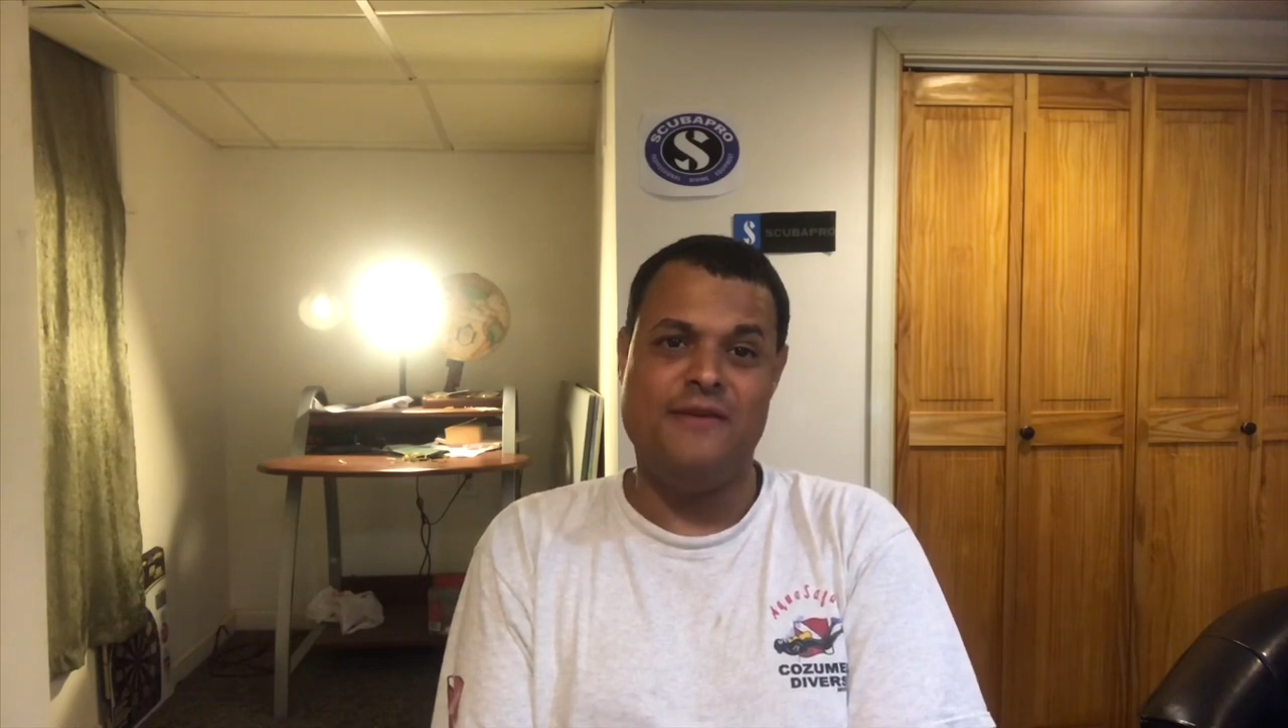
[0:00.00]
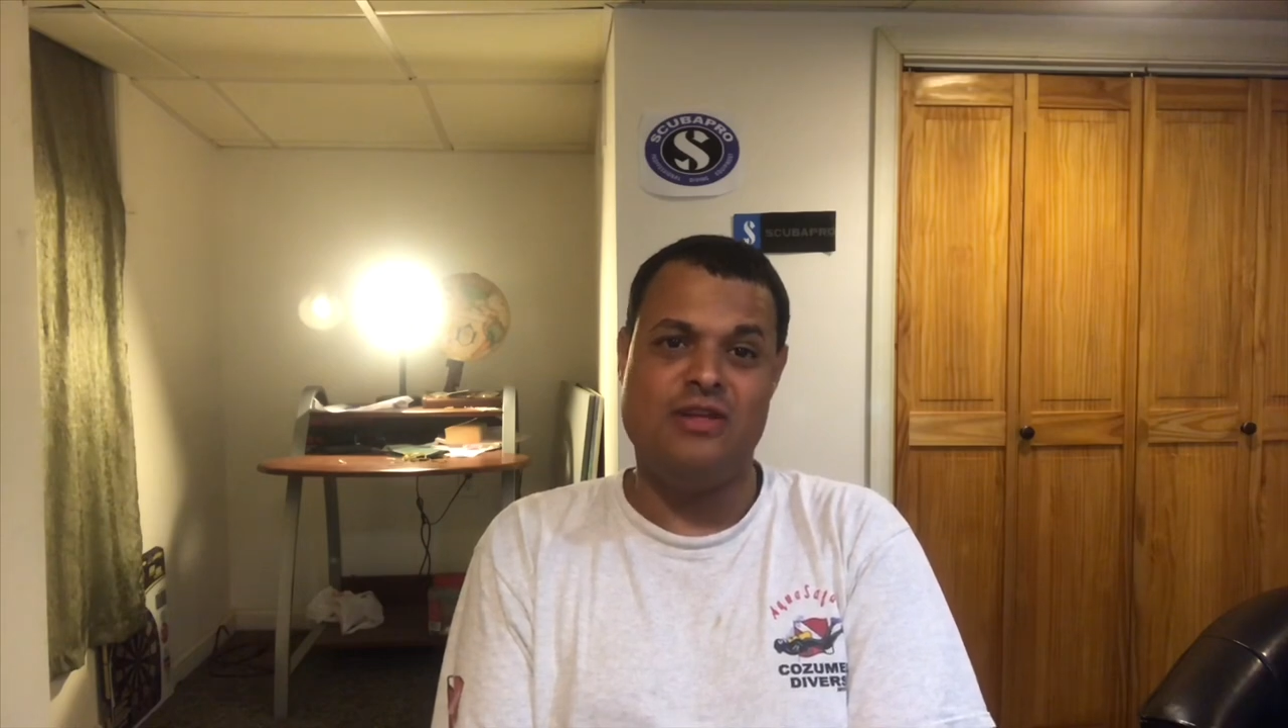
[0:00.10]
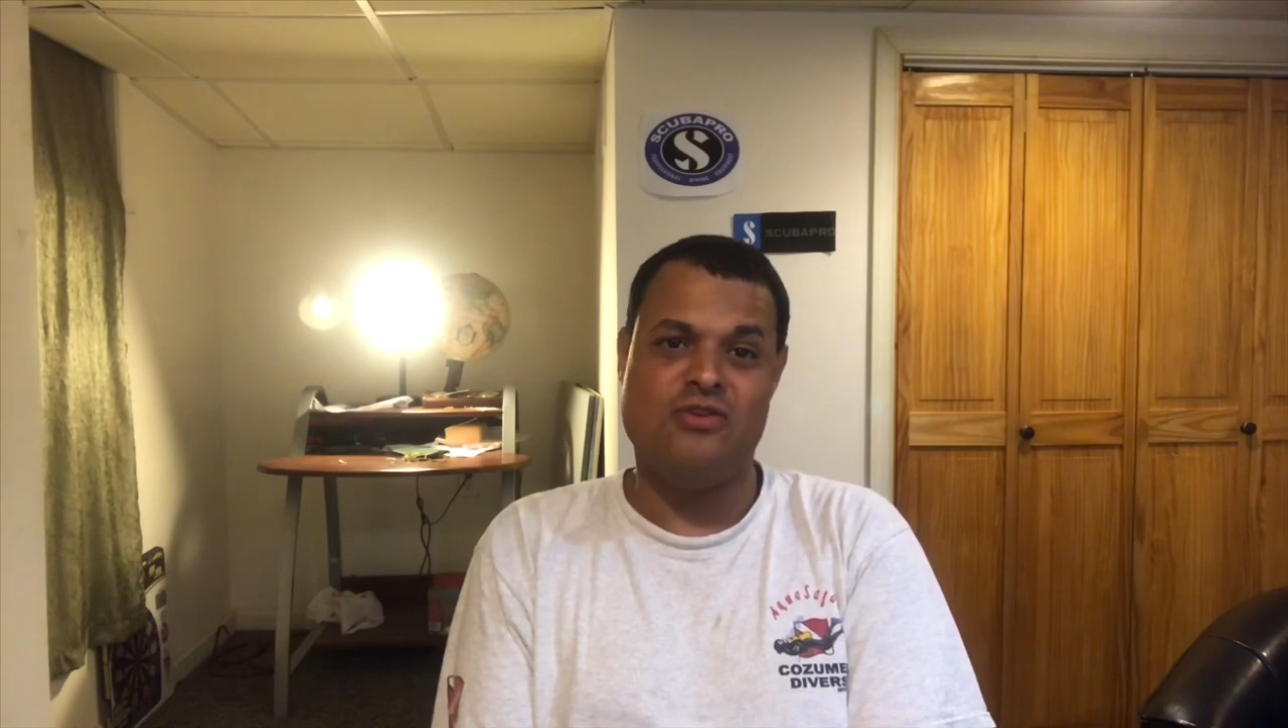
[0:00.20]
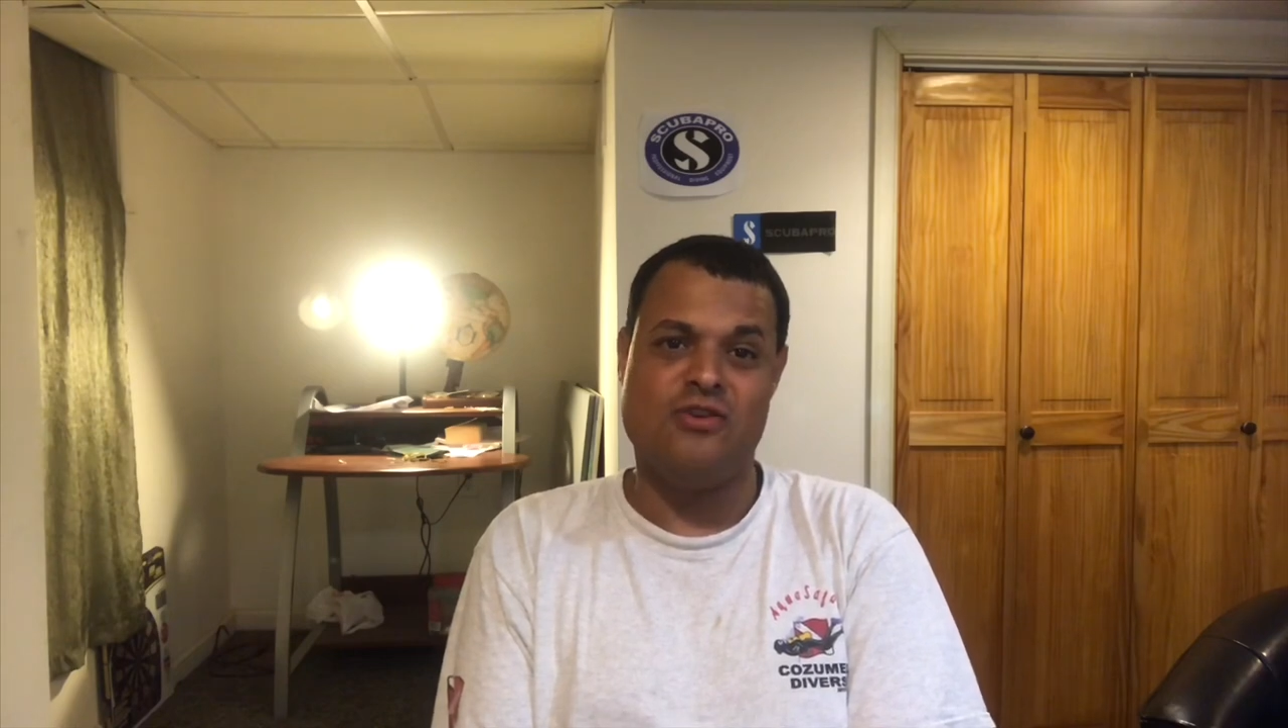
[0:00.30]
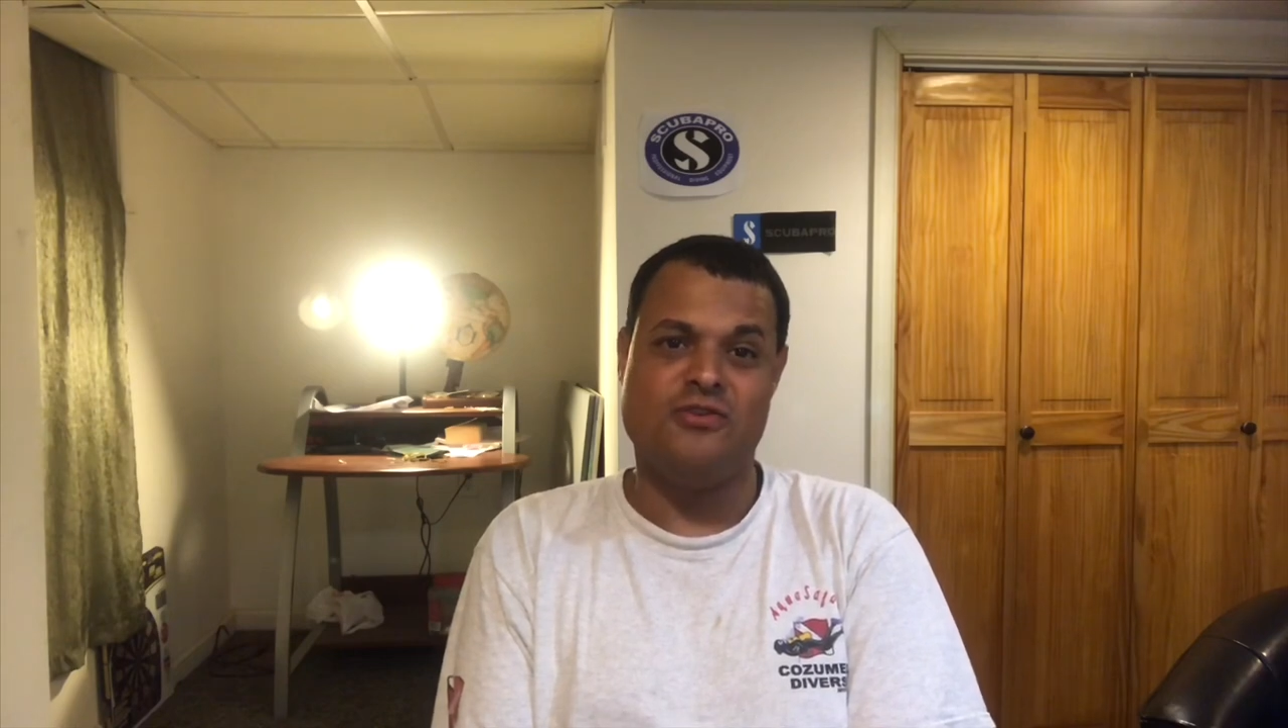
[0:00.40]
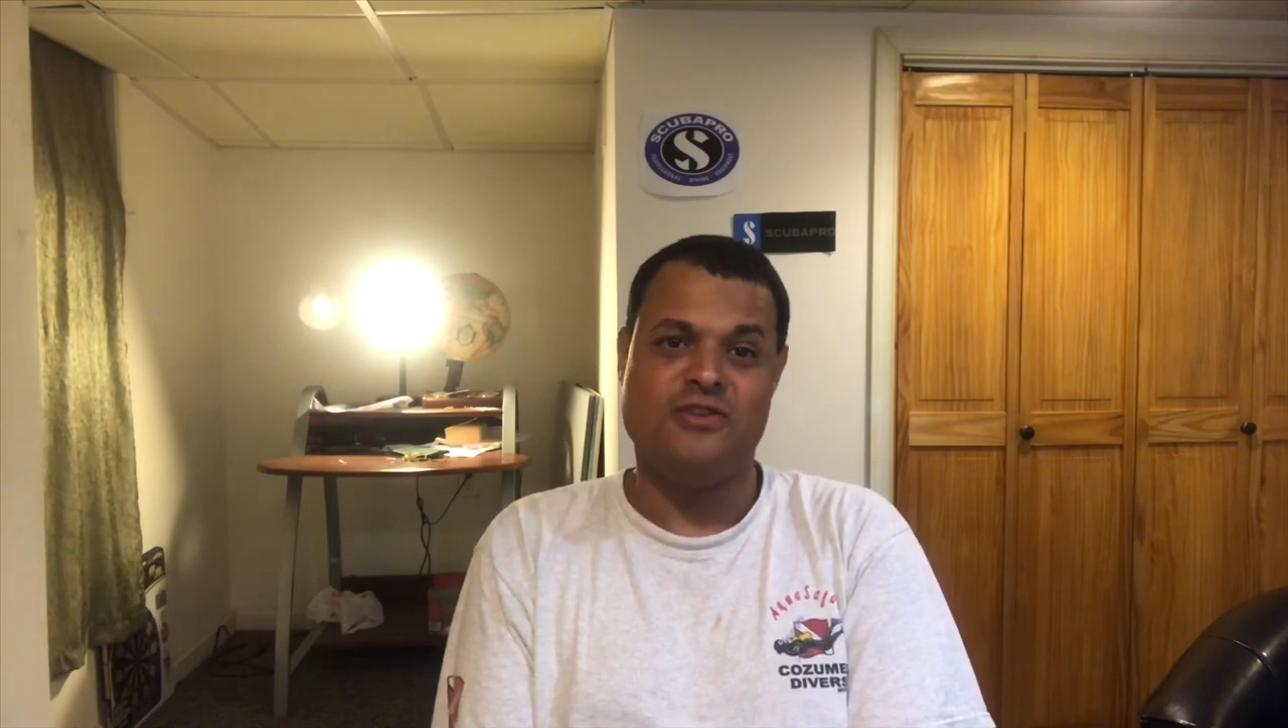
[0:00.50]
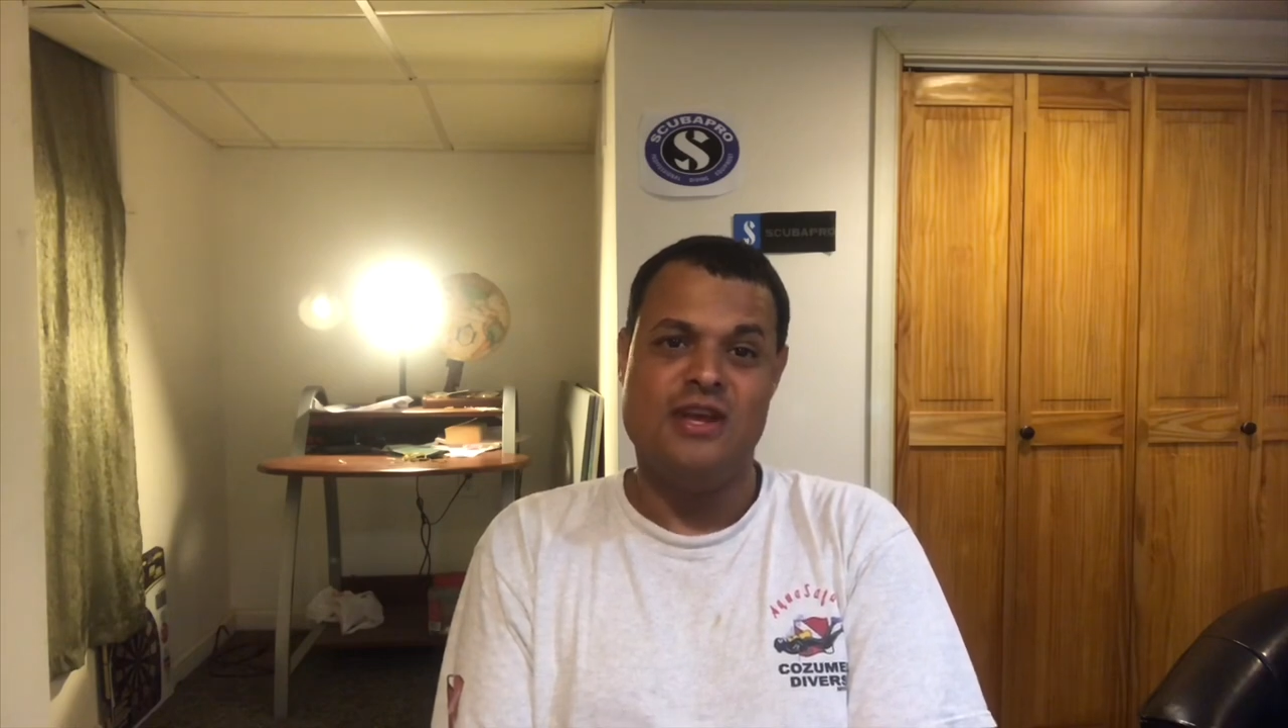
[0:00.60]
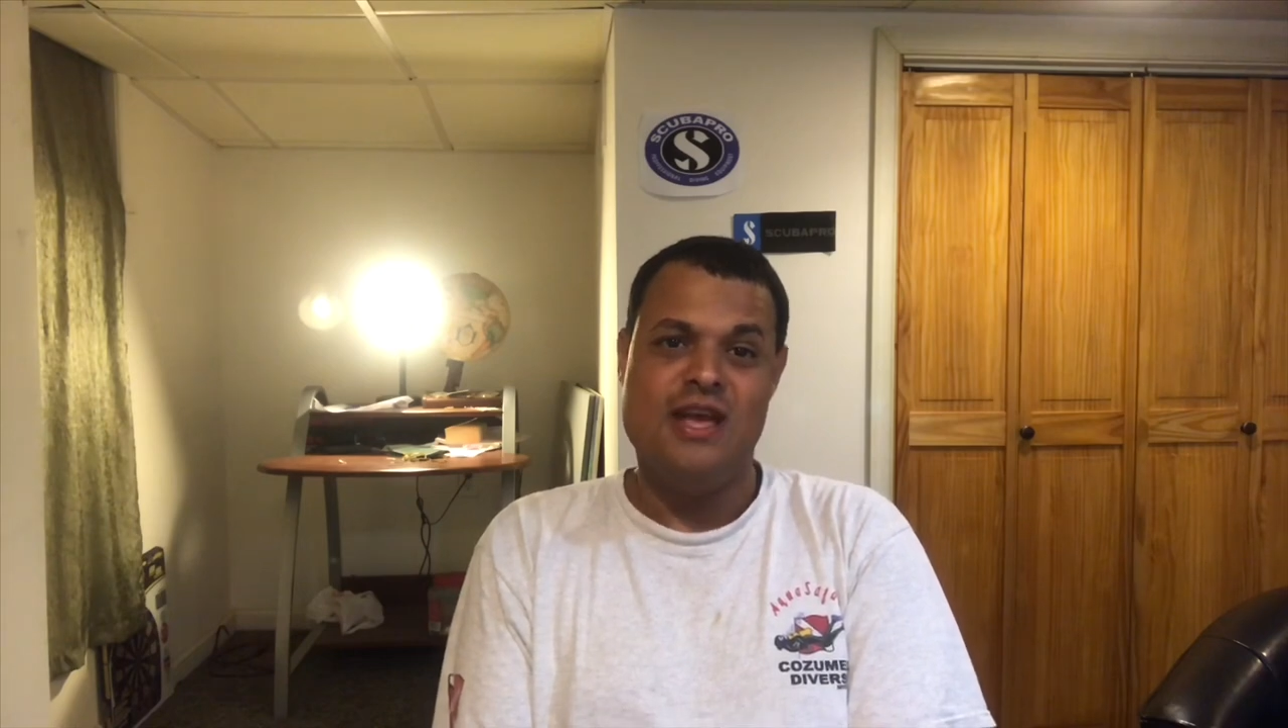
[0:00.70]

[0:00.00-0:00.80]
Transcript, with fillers: features